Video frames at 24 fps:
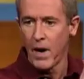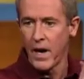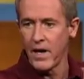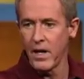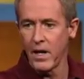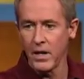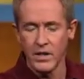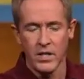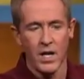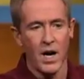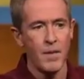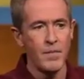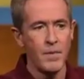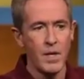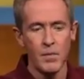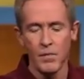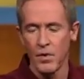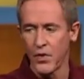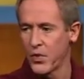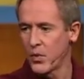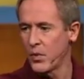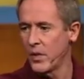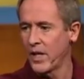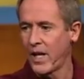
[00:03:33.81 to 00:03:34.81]
the time number
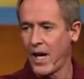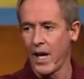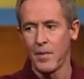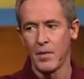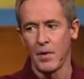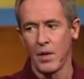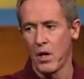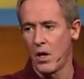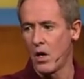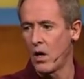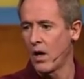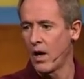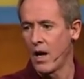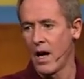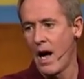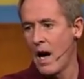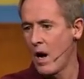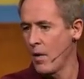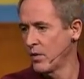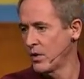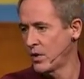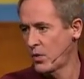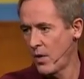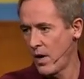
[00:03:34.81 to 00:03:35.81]
3 came along, I
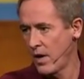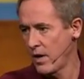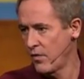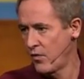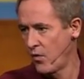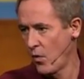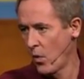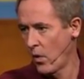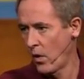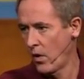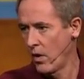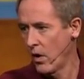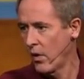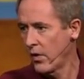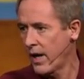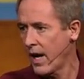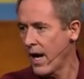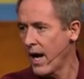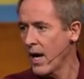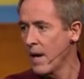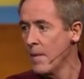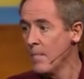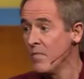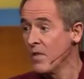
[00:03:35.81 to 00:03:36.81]
was ready for her,
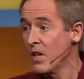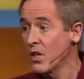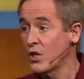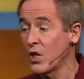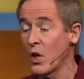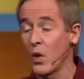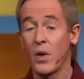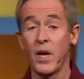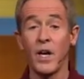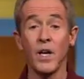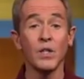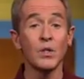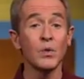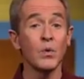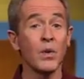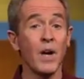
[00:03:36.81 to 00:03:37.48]
okay? So here's what